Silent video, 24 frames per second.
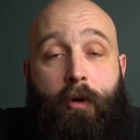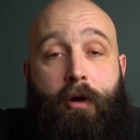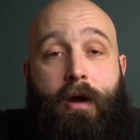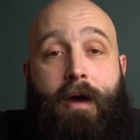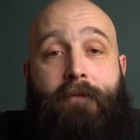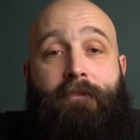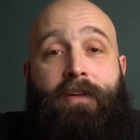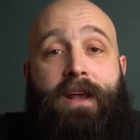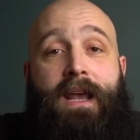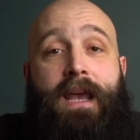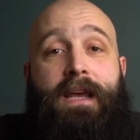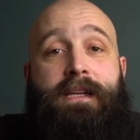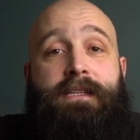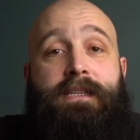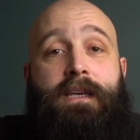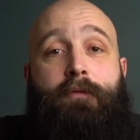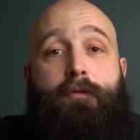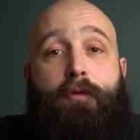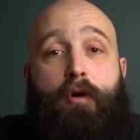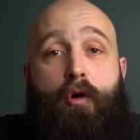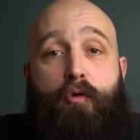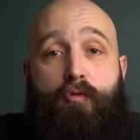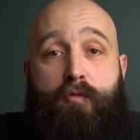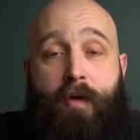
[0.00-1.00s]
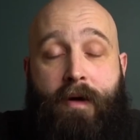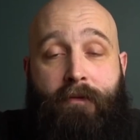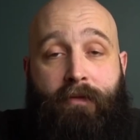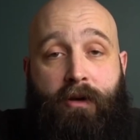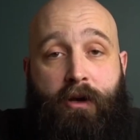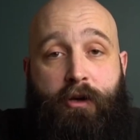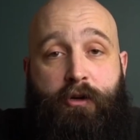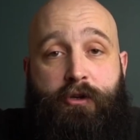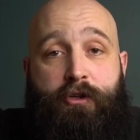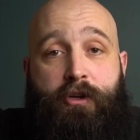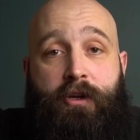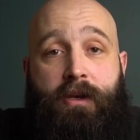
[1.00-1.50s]
We're advocating for a
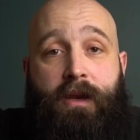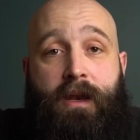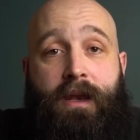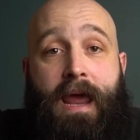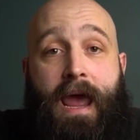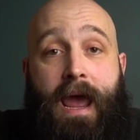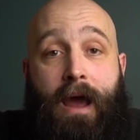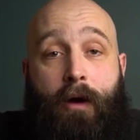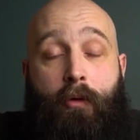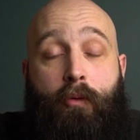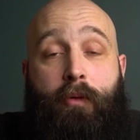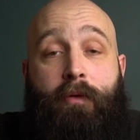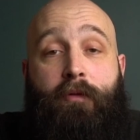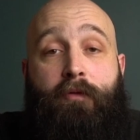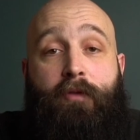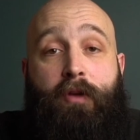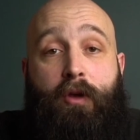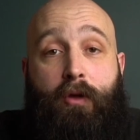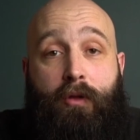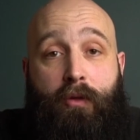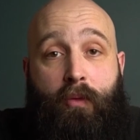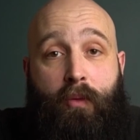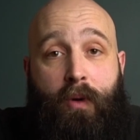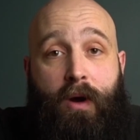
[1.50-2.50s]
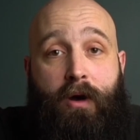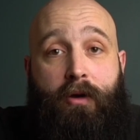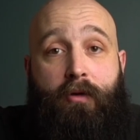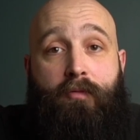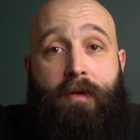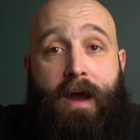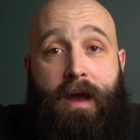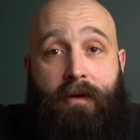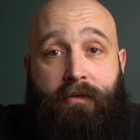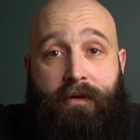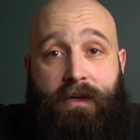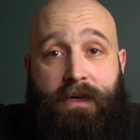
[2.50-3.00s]
revolution in how we view the world
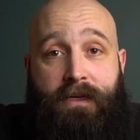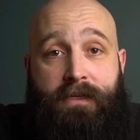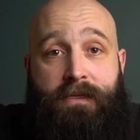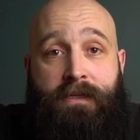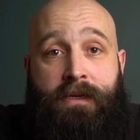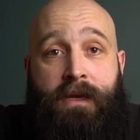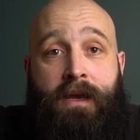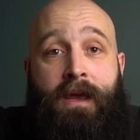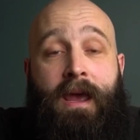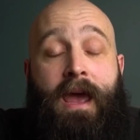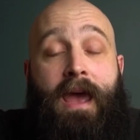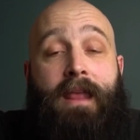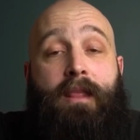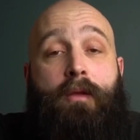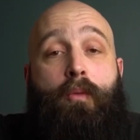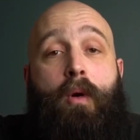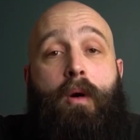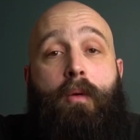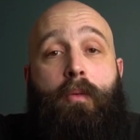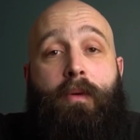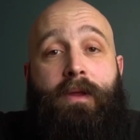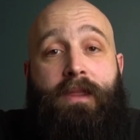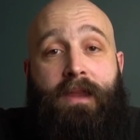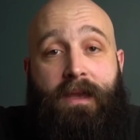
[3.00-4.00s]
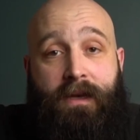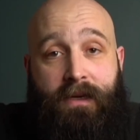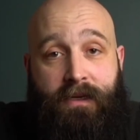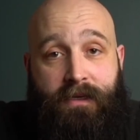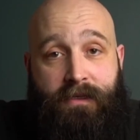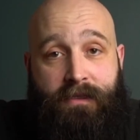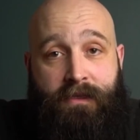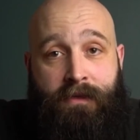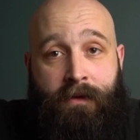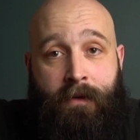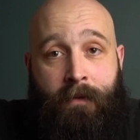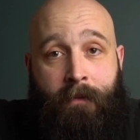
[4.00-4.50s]
around us and the world within
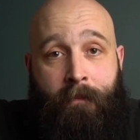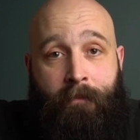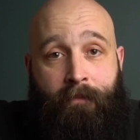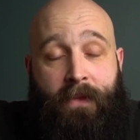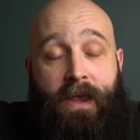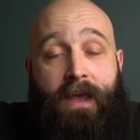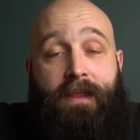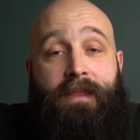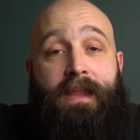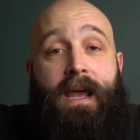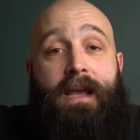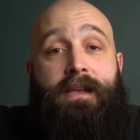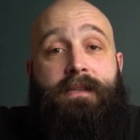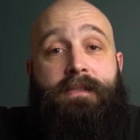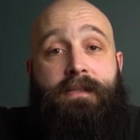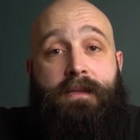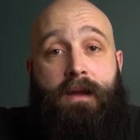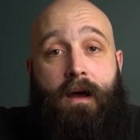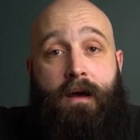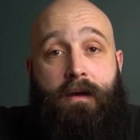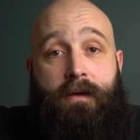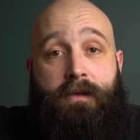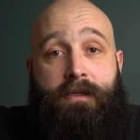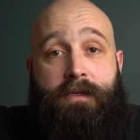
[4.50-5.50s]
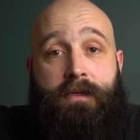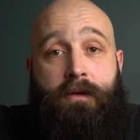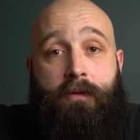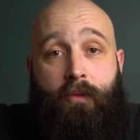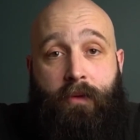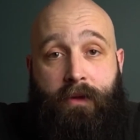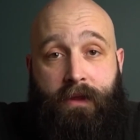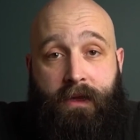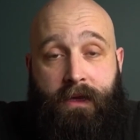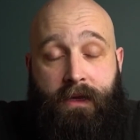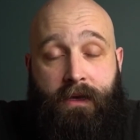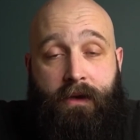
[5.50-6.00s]
us, and that starts
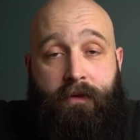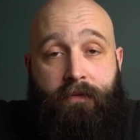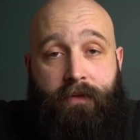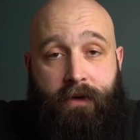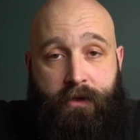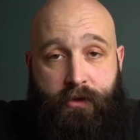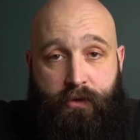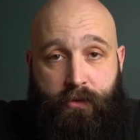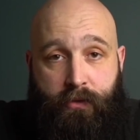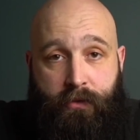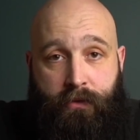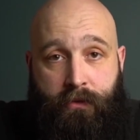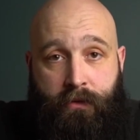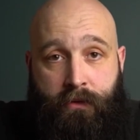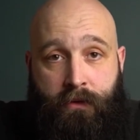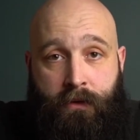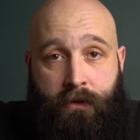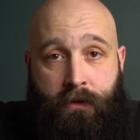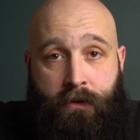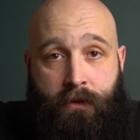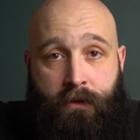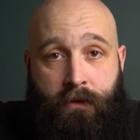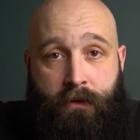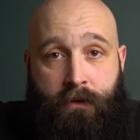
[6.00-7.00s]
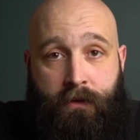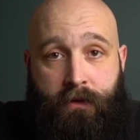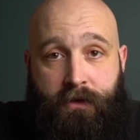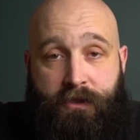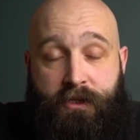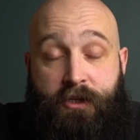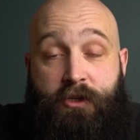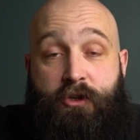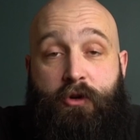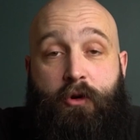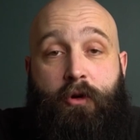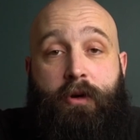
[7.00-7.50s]
with the individual.
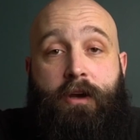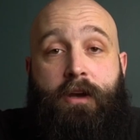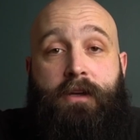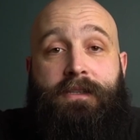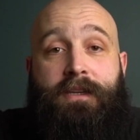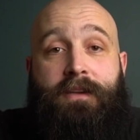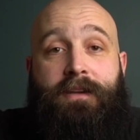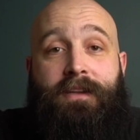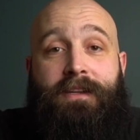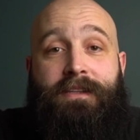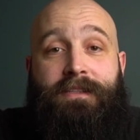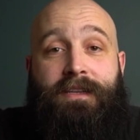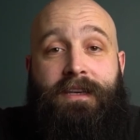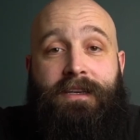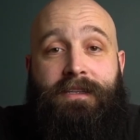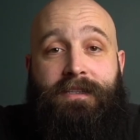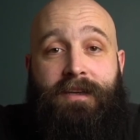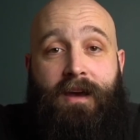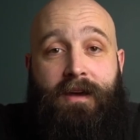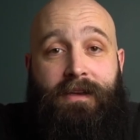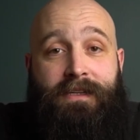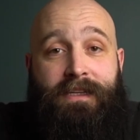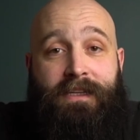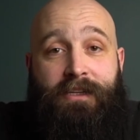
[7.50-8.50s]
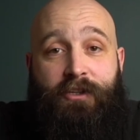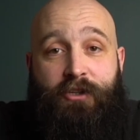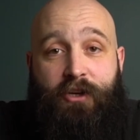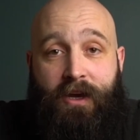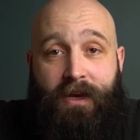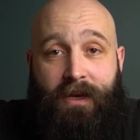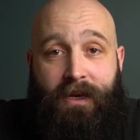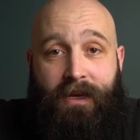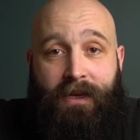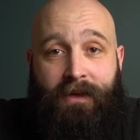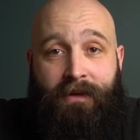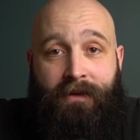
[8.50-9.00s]
So join us on this exciting
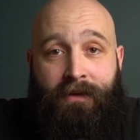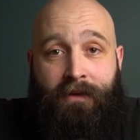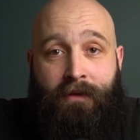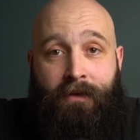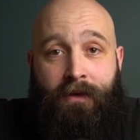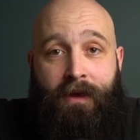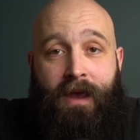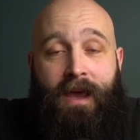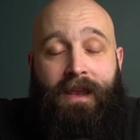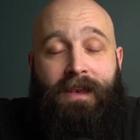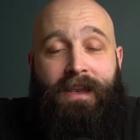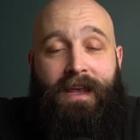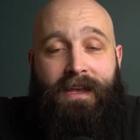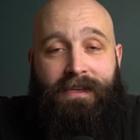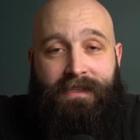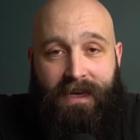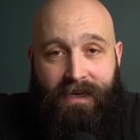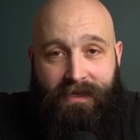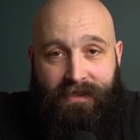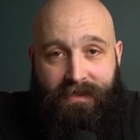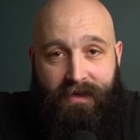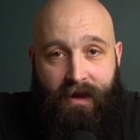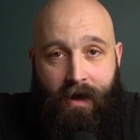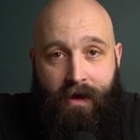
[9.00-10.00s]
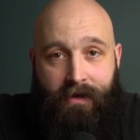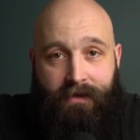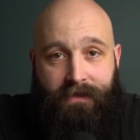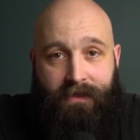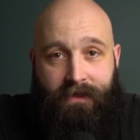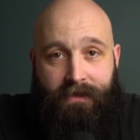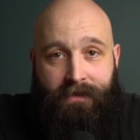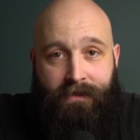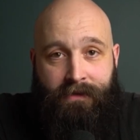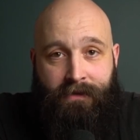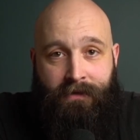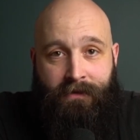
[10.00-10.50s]
journey, and let's get
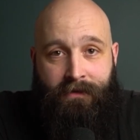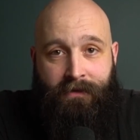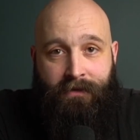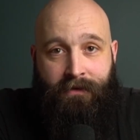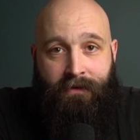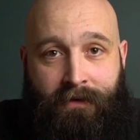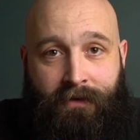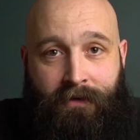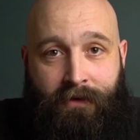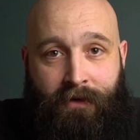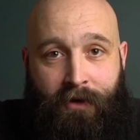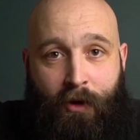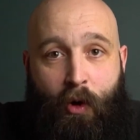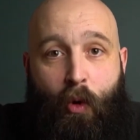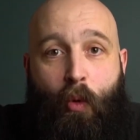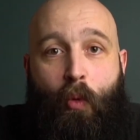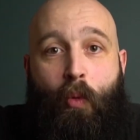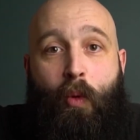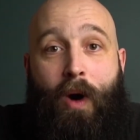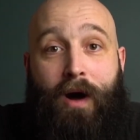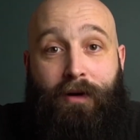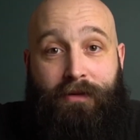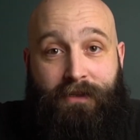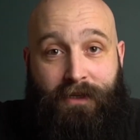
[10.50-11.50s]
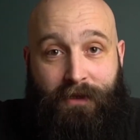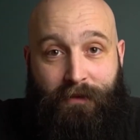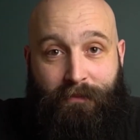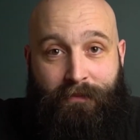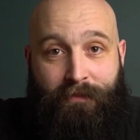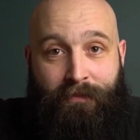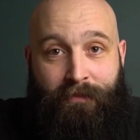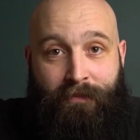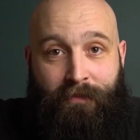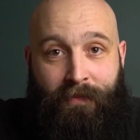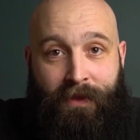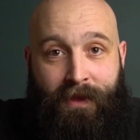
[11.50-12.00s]
started.
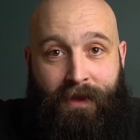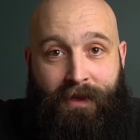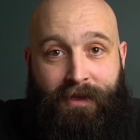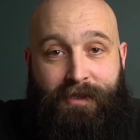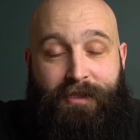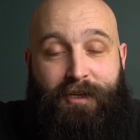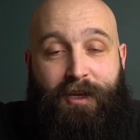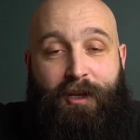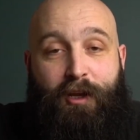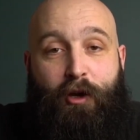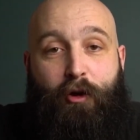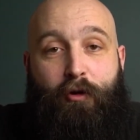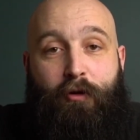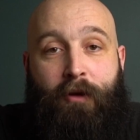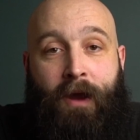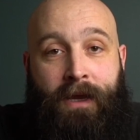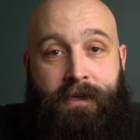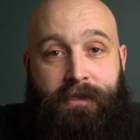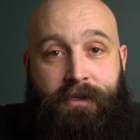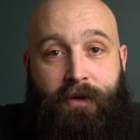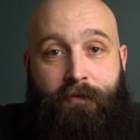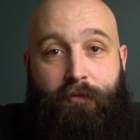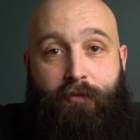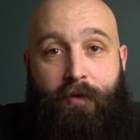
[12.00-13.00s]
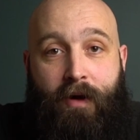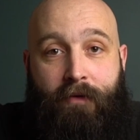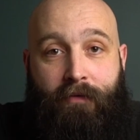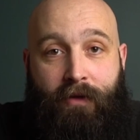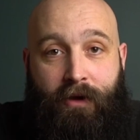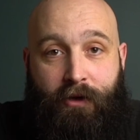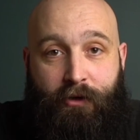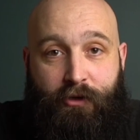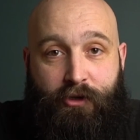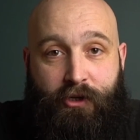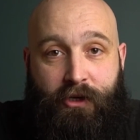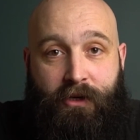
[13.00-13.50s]
Welcome to the Creative
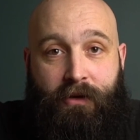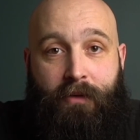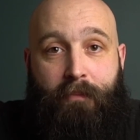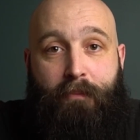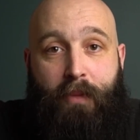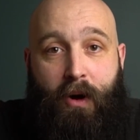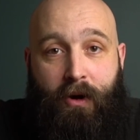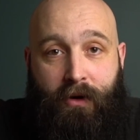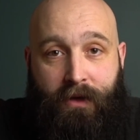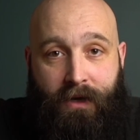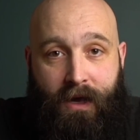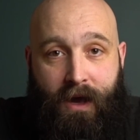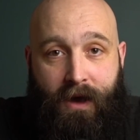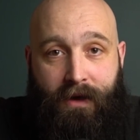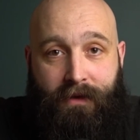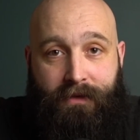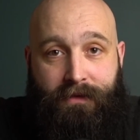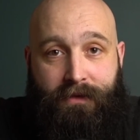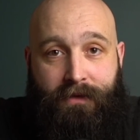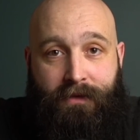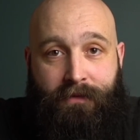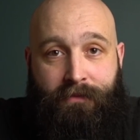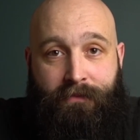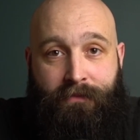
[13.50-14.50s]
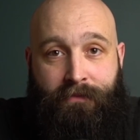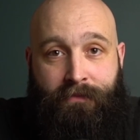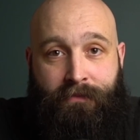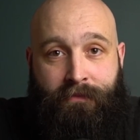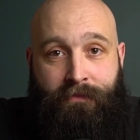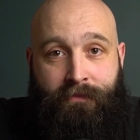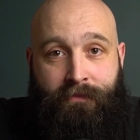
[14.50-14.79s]
Revolution podcast.